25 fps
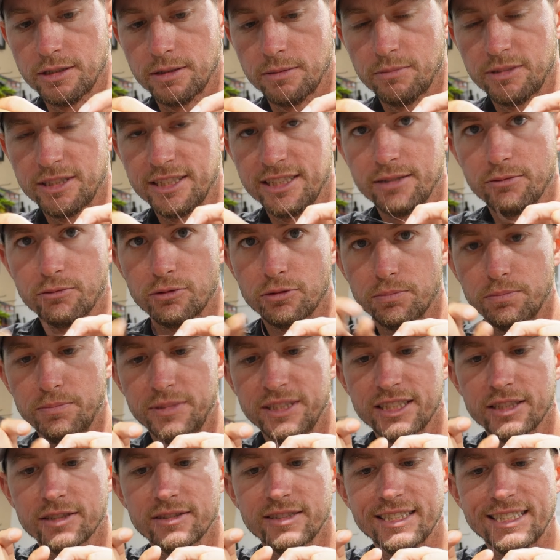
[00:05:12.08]
But it will
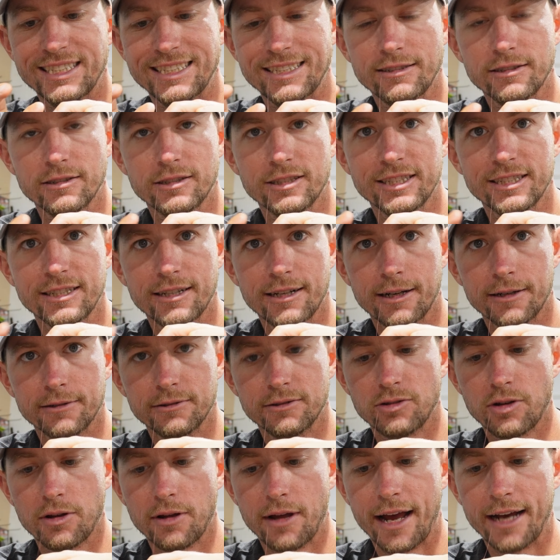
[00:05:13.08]
build that knot
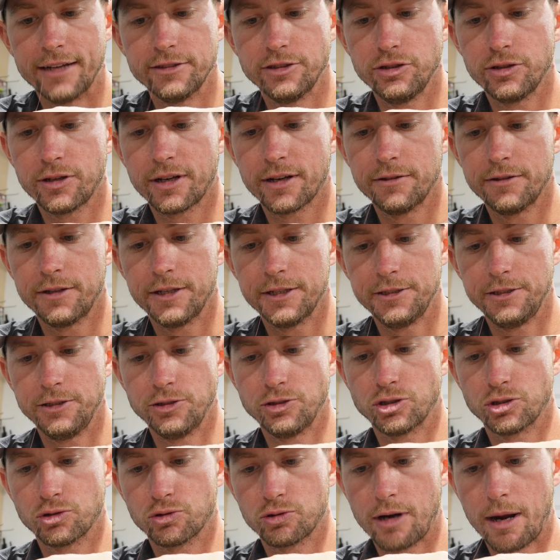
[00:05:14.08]
out as you continue
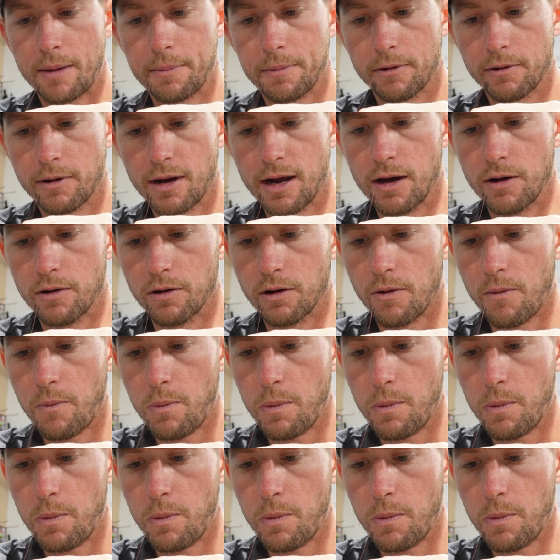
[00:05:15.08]
to wrap around.